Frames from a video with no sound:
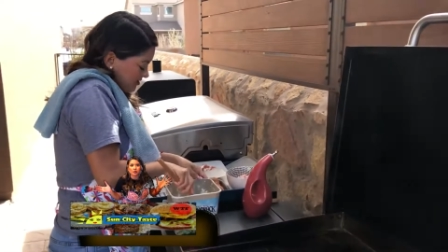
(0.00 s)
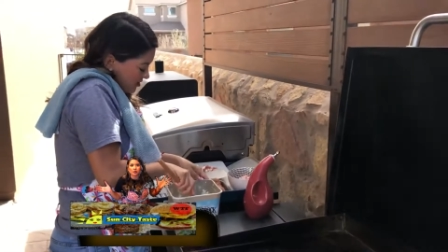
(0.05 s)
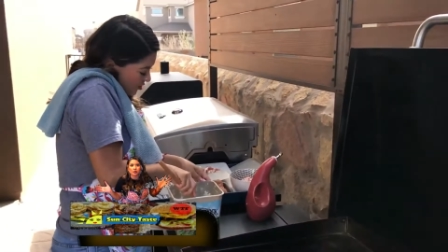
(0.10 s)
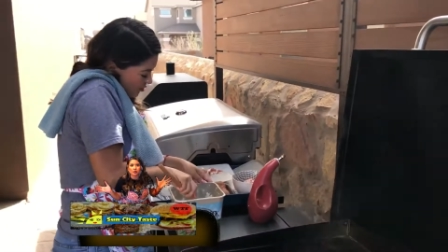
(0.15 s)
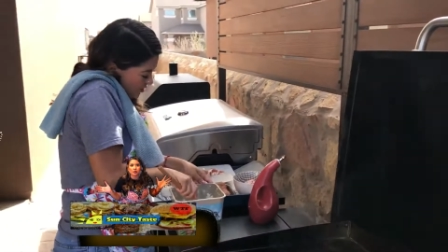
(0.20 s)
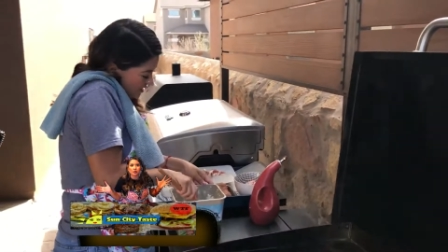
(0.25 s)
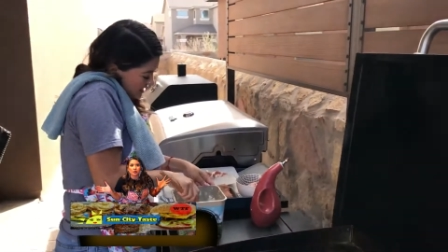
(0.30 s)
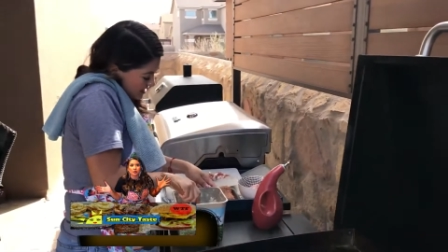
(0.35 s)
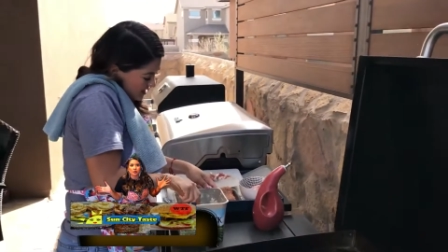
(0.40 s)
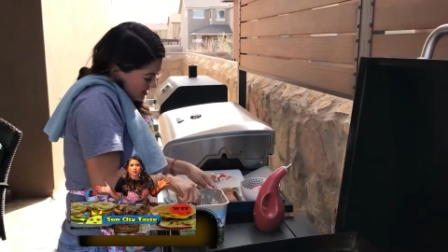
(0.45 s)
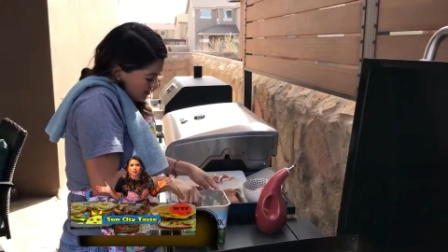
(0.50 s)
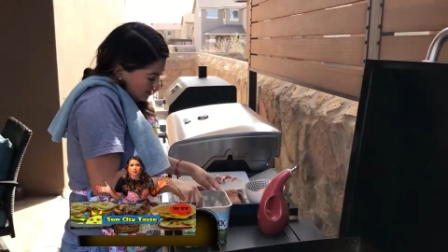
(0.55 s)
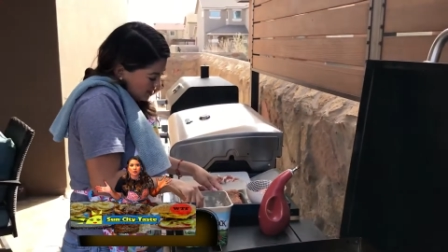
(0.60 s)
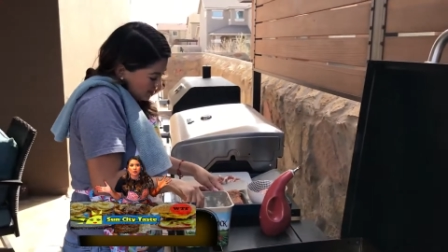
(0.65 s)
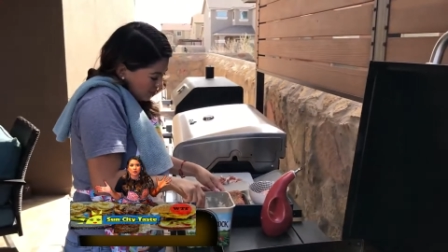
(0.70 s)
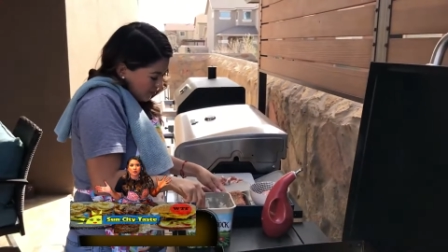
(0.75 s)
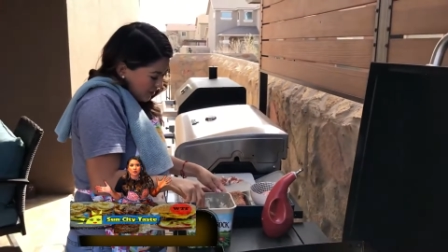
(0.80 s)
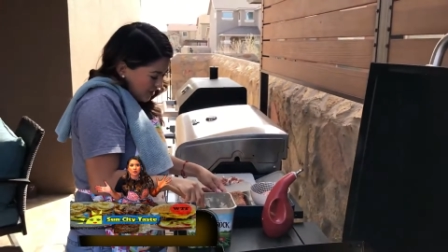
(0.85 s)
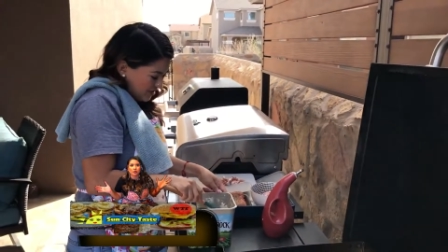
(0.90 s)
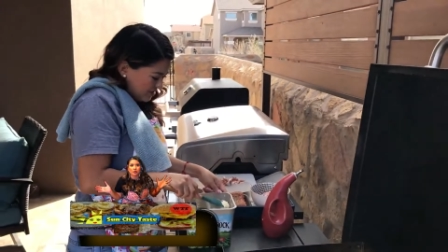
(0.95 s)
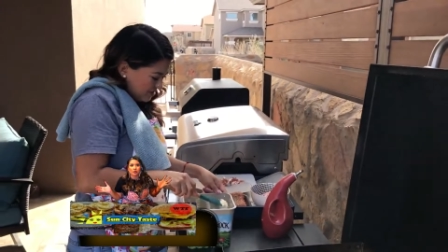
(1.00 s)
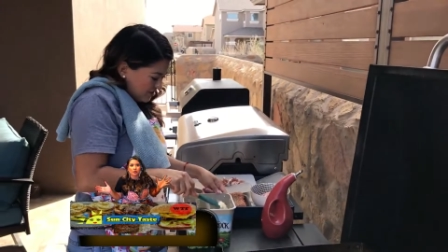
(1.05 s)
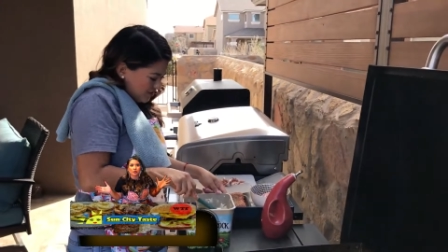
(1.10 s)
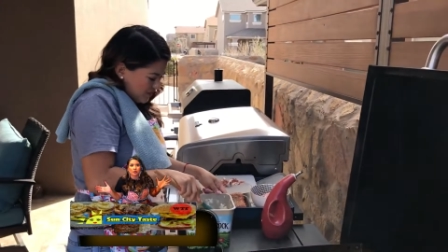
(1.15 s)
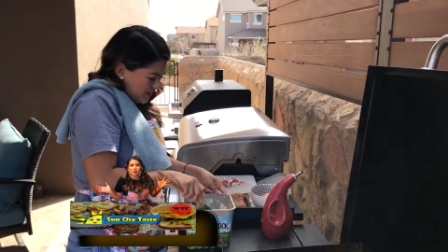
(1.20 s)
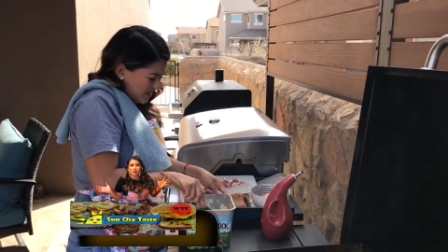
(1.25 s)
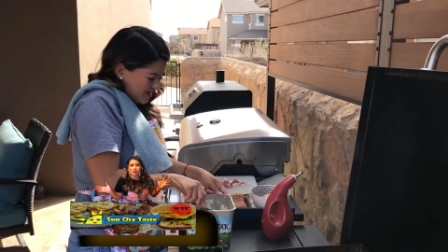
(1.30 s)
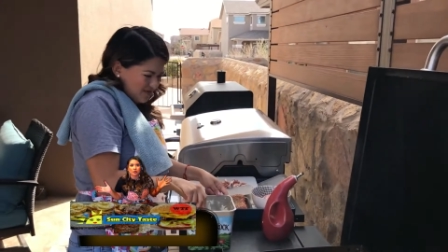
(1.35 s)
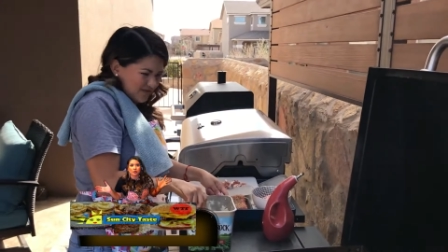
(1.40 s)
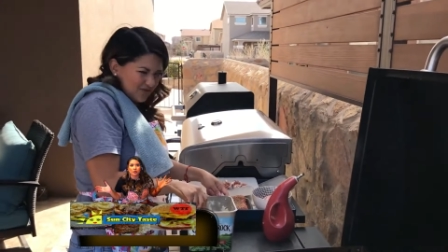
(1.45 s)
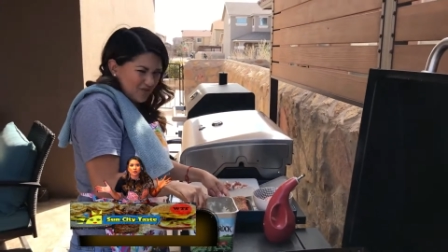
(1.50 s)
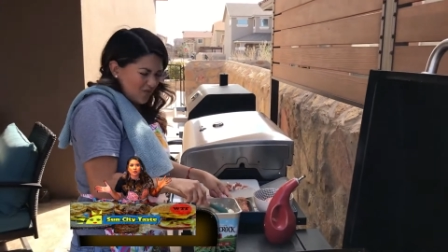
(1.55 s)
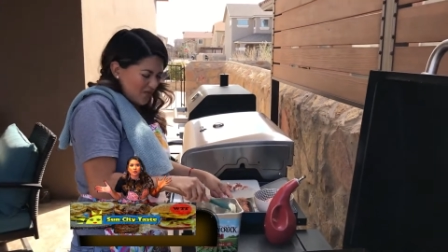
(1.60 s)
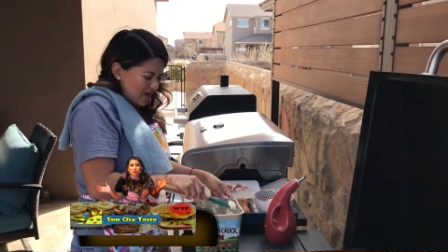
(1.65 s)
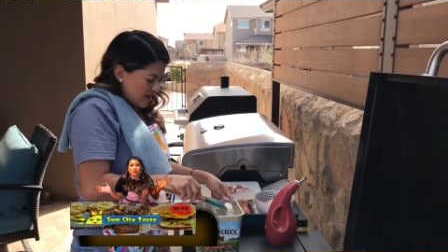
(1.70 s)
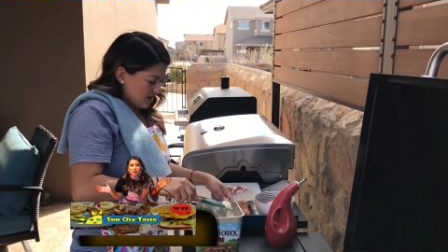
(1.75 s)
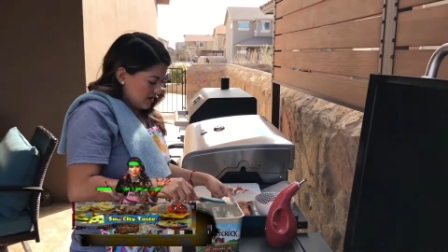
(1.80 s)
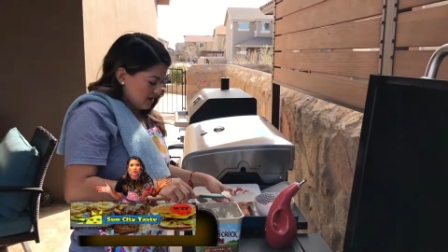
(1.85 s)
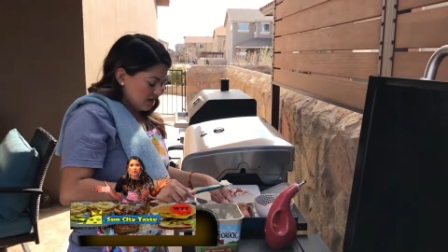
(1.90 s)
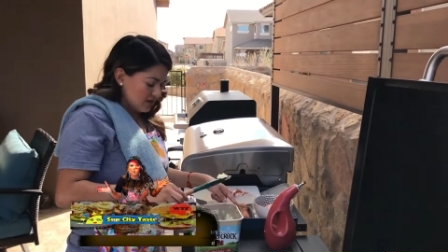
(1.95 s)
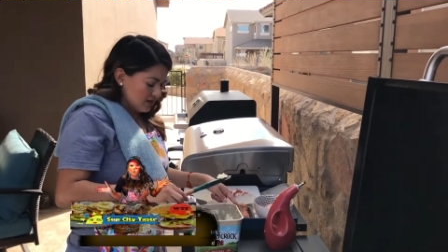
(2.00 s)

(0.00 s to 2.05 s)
always sounds weird to me. I don't know why.